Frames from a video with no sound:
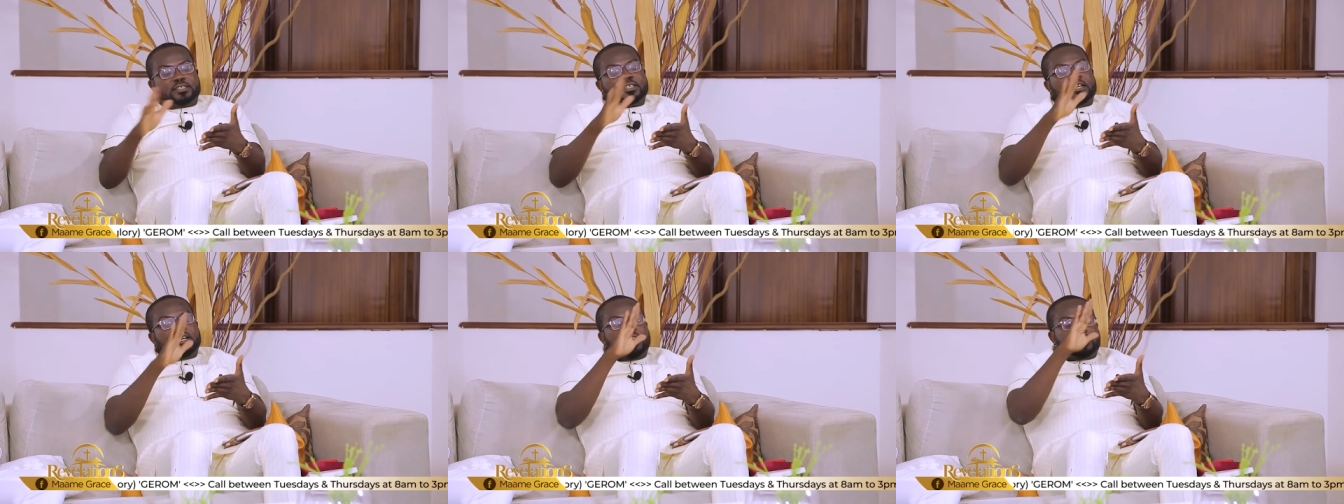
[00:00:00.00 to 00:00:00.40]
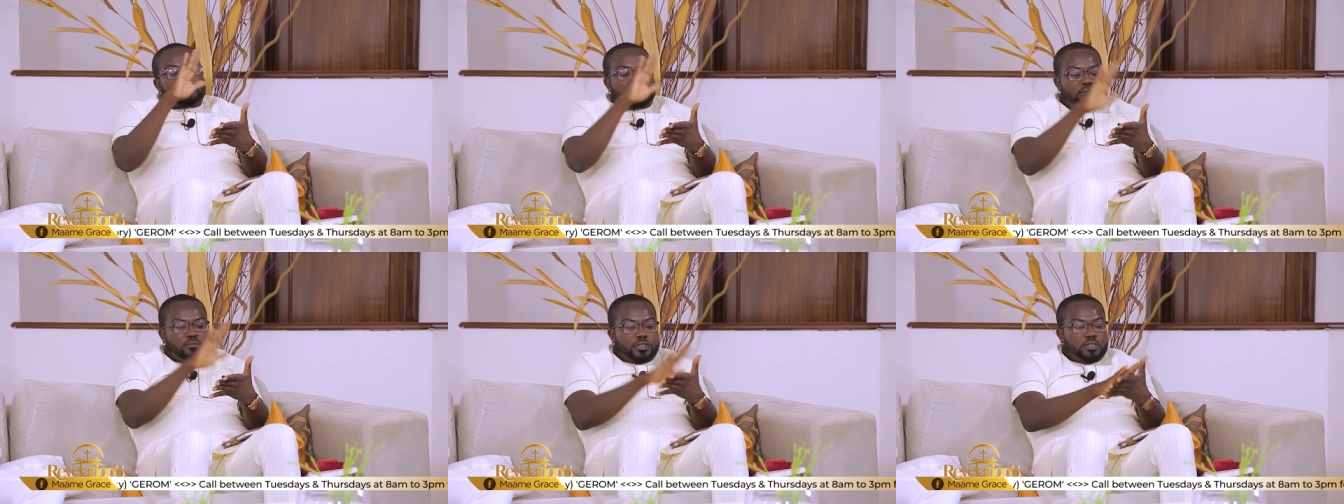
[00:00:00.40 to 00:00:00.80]
Mm -hmm.
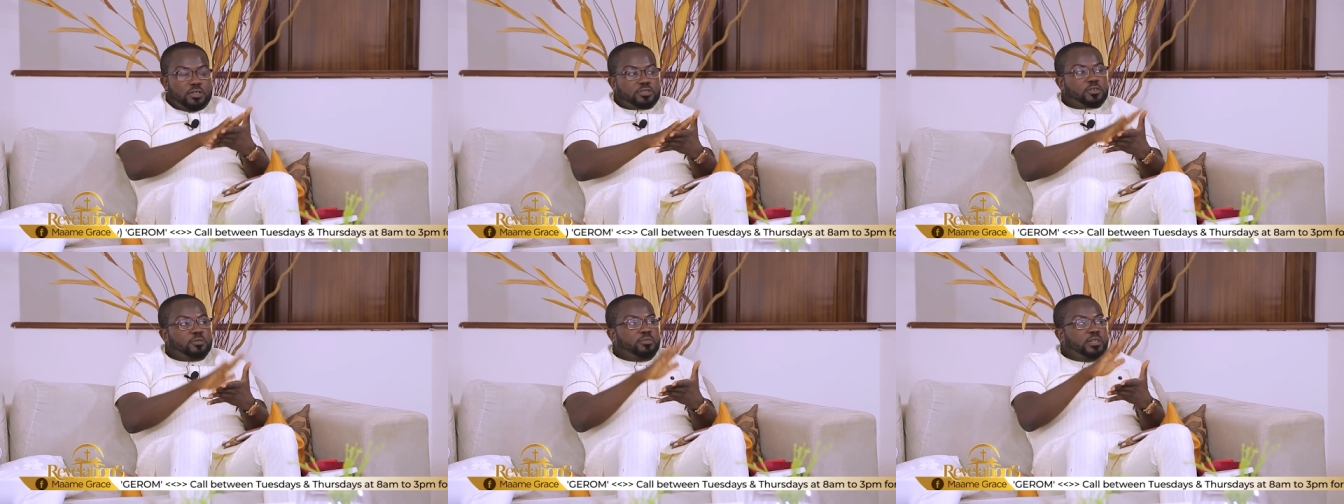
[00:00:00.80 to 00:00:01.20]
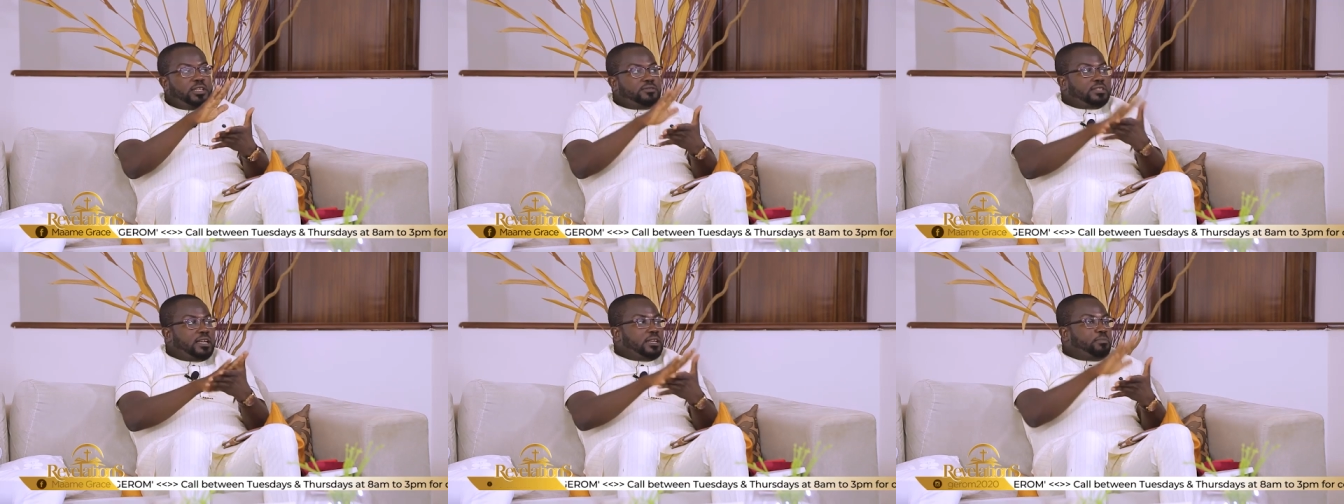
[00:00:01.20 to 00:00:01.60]
Somebody also believes
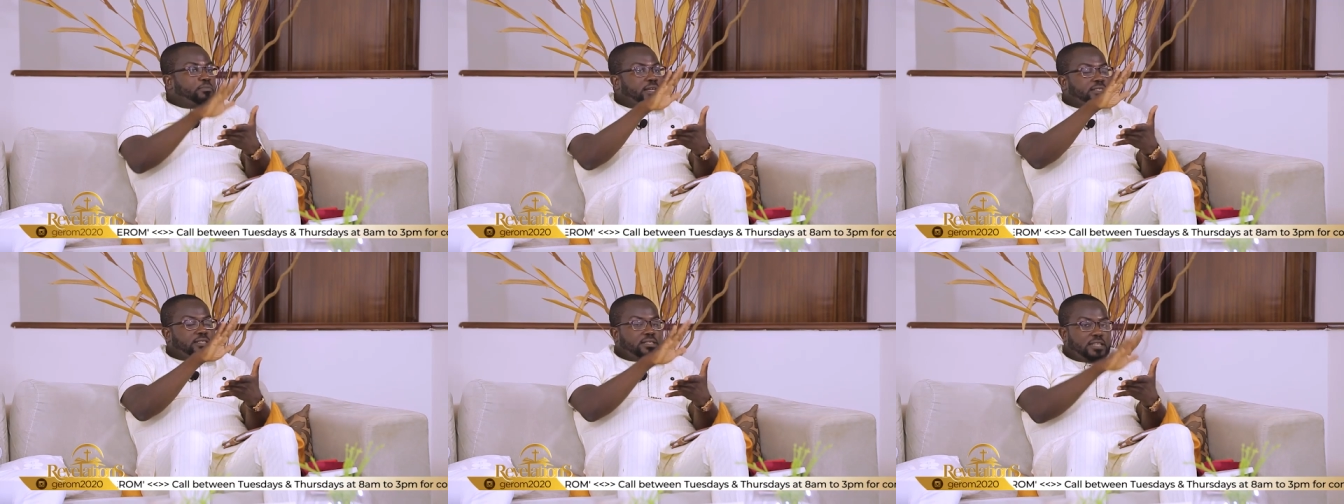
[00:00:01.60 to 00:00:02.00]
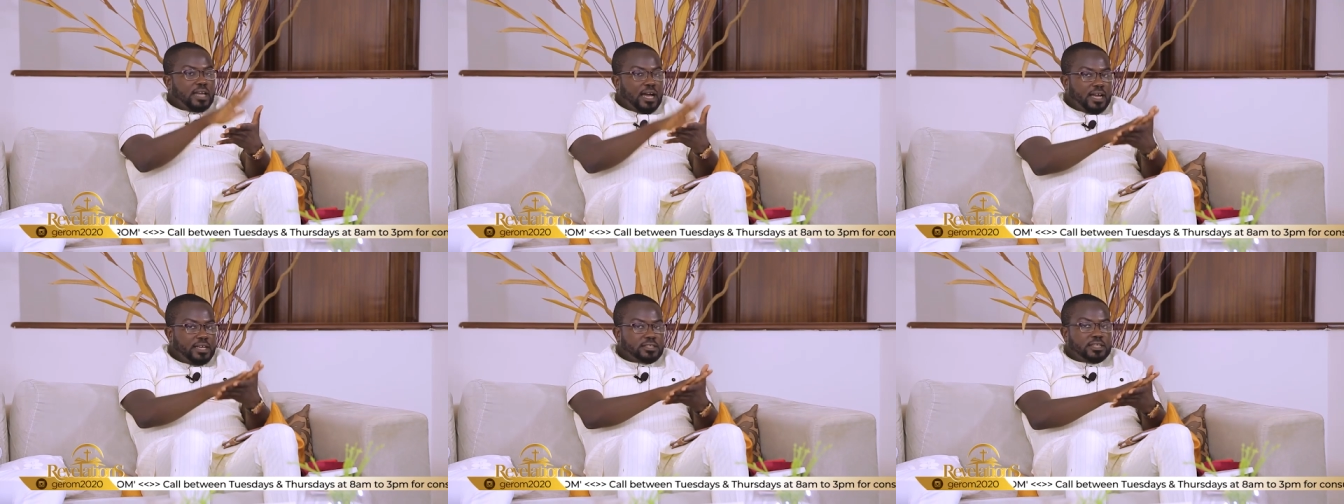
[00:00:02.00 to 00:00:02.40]
that the person
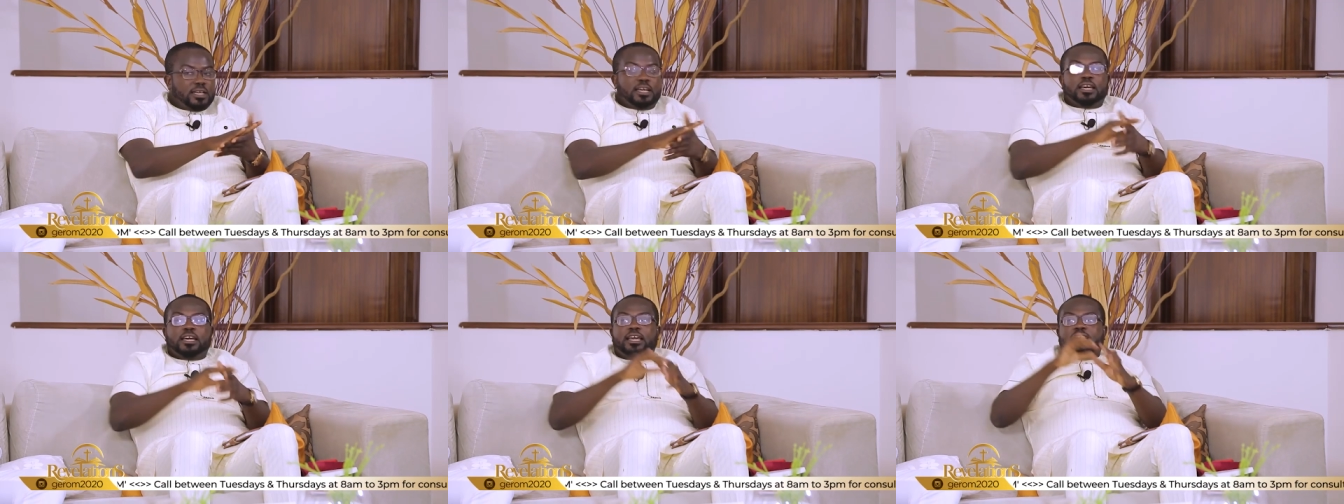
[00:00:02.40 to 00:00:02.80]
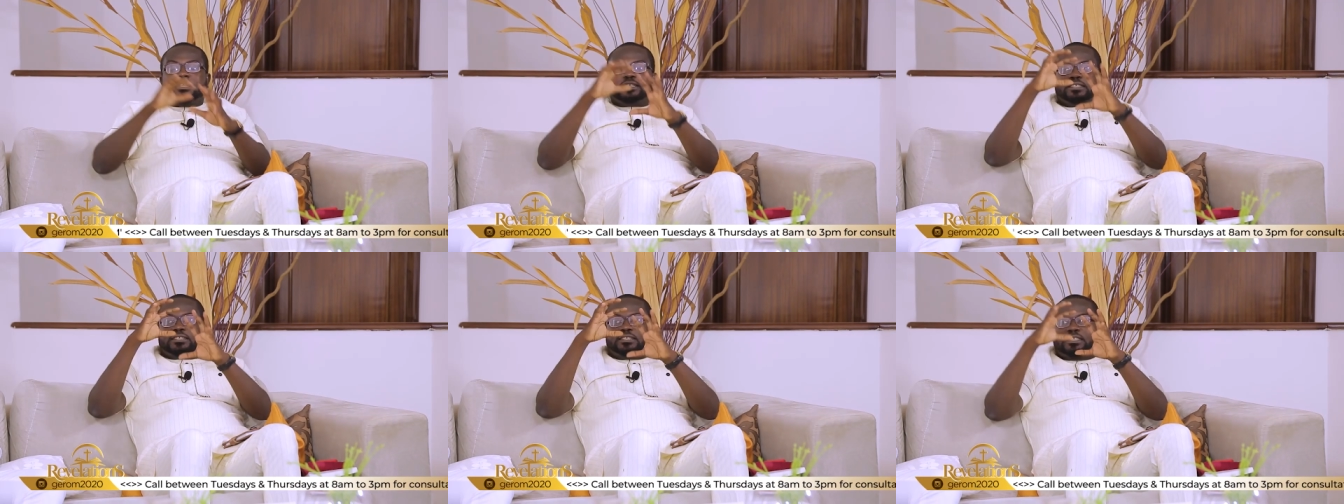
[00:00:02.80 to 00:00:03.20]
died. Mm -hmm.
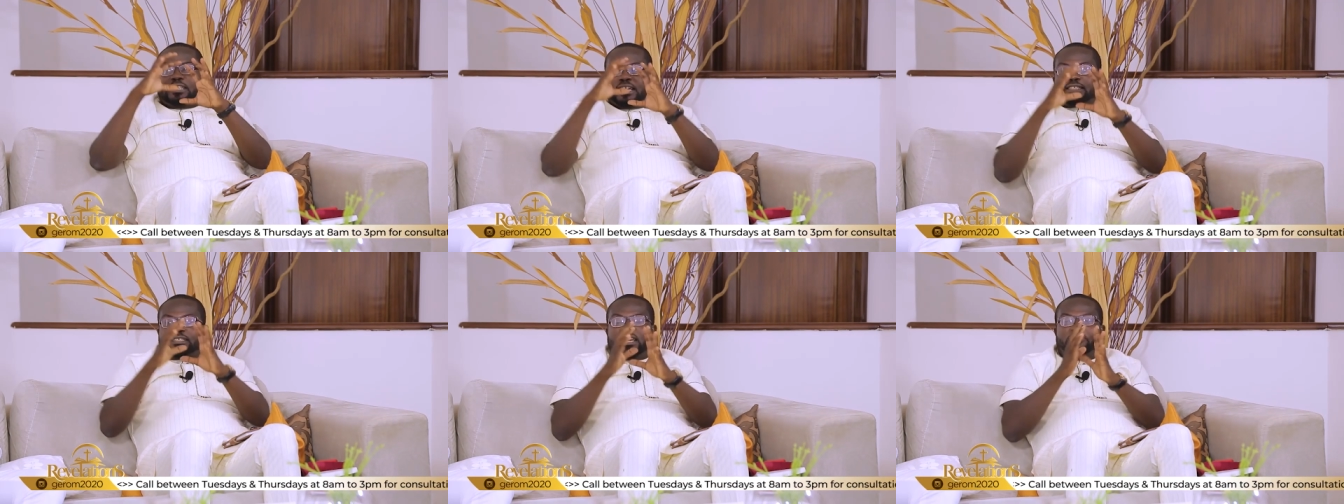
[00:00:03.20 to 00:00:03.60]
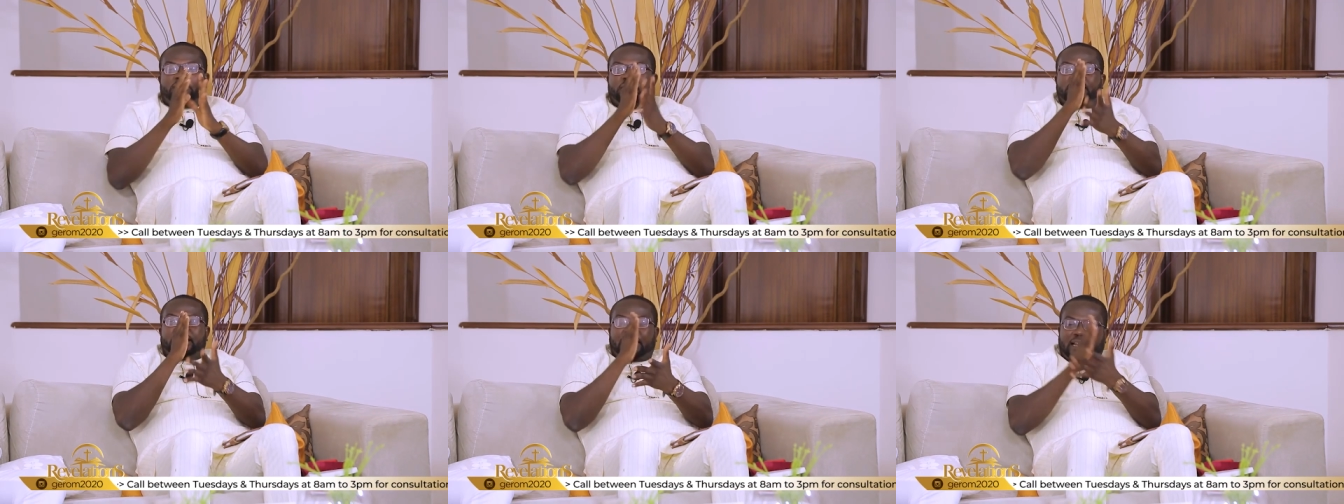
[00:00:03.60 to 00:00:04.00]
It's just a
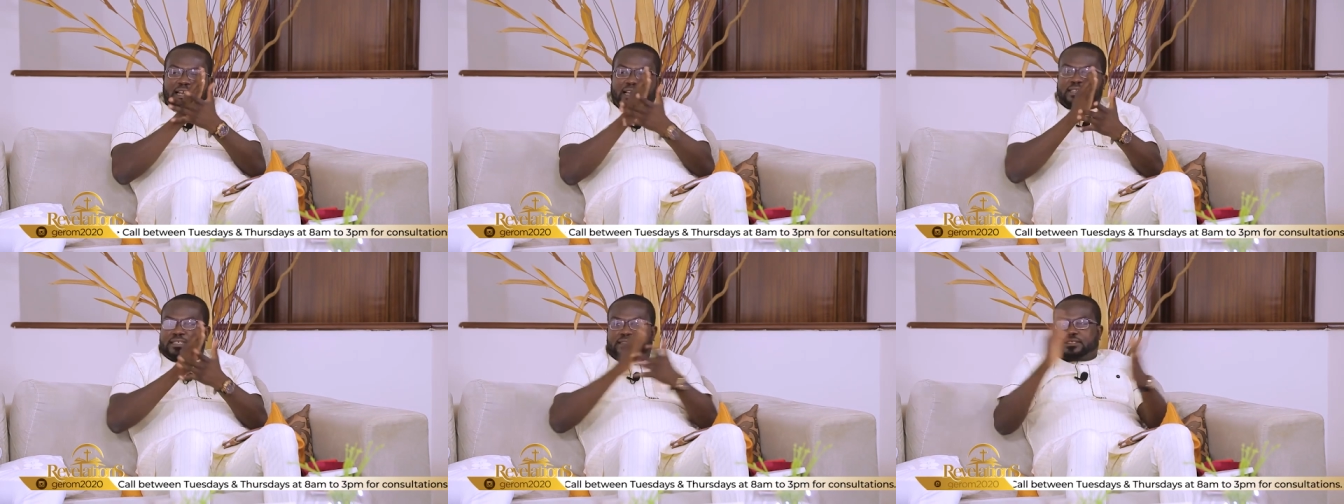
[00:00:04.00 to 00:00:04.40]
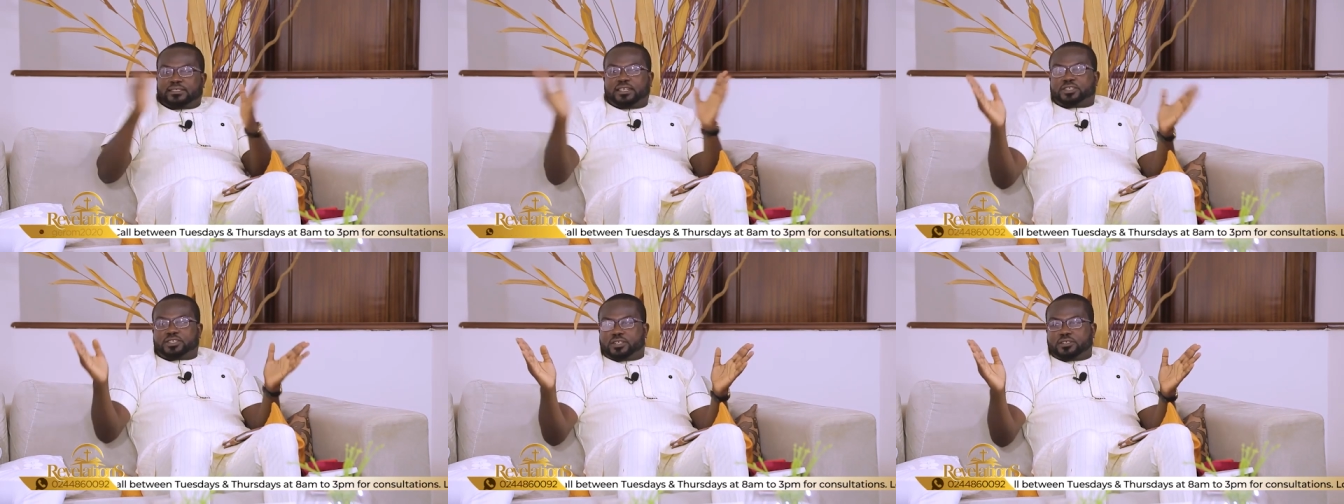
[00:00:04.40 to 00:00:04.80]
very clear
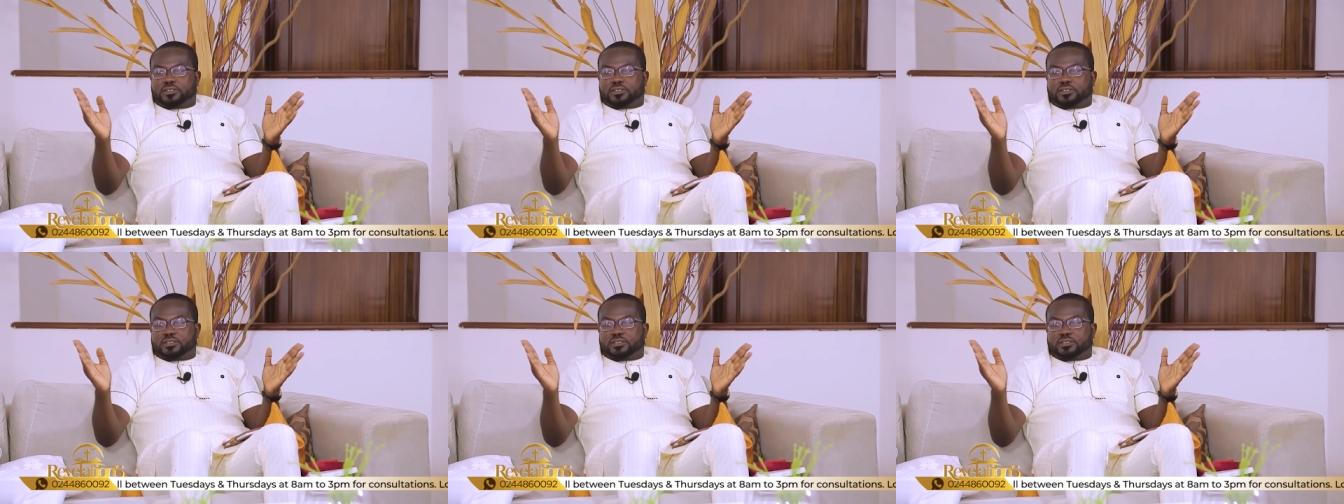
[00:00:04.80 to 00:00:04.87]
distinction.